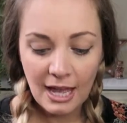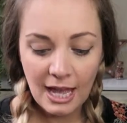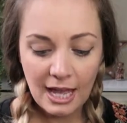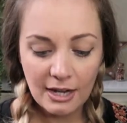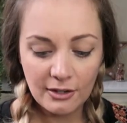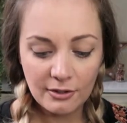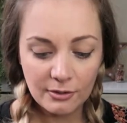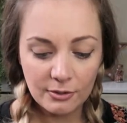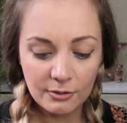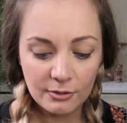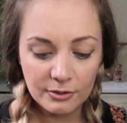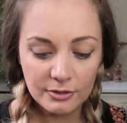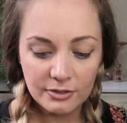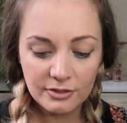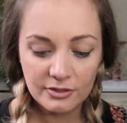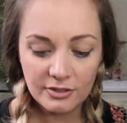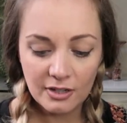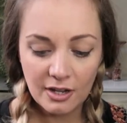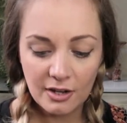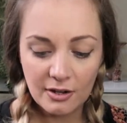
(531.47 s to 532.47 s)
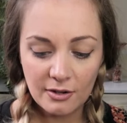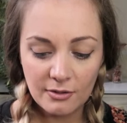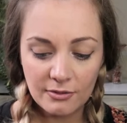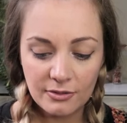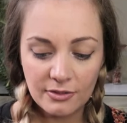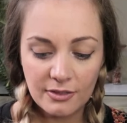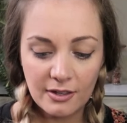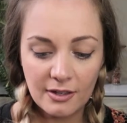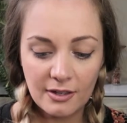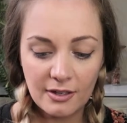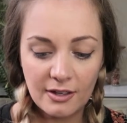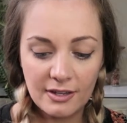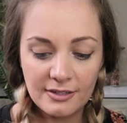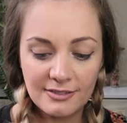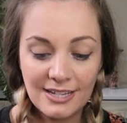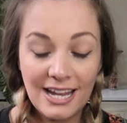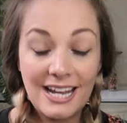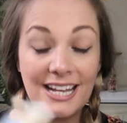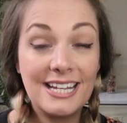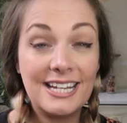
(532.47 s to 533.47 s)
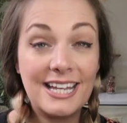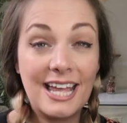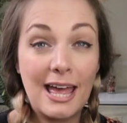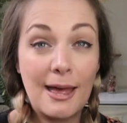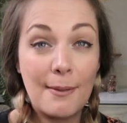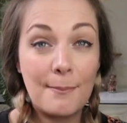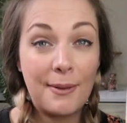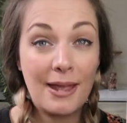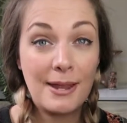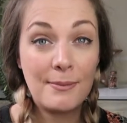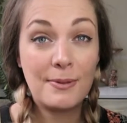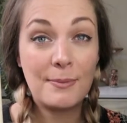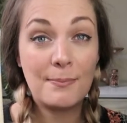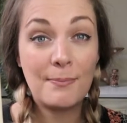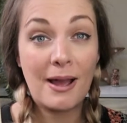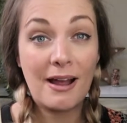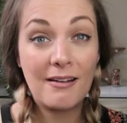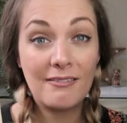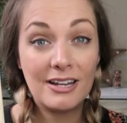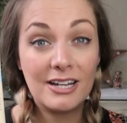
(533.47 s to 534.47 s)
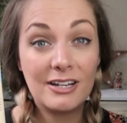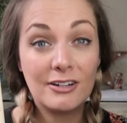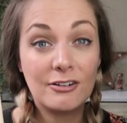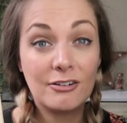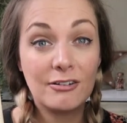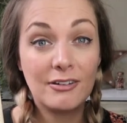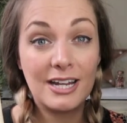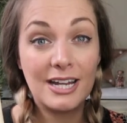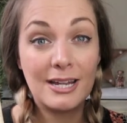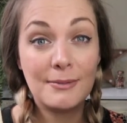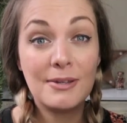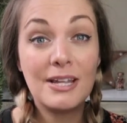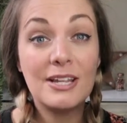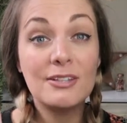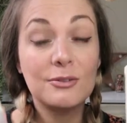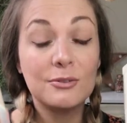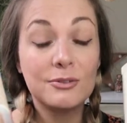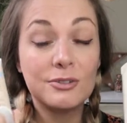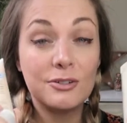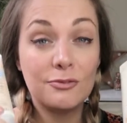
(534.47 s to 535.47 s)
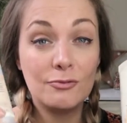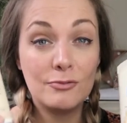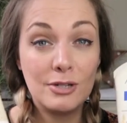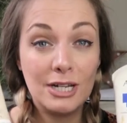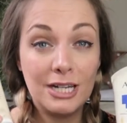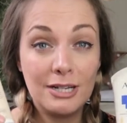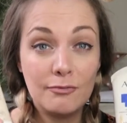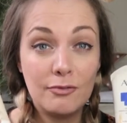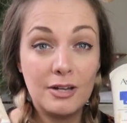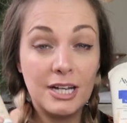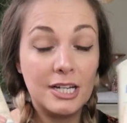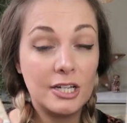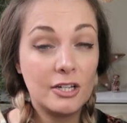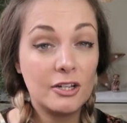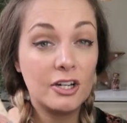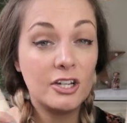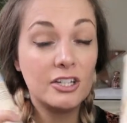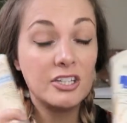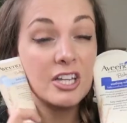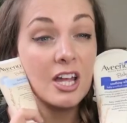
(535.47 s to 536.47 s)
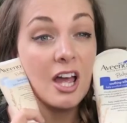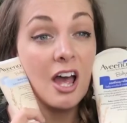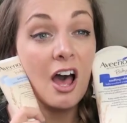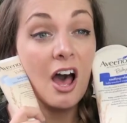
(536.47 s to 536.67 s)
And also the Daily Care Baby Barrier Cream is also really good.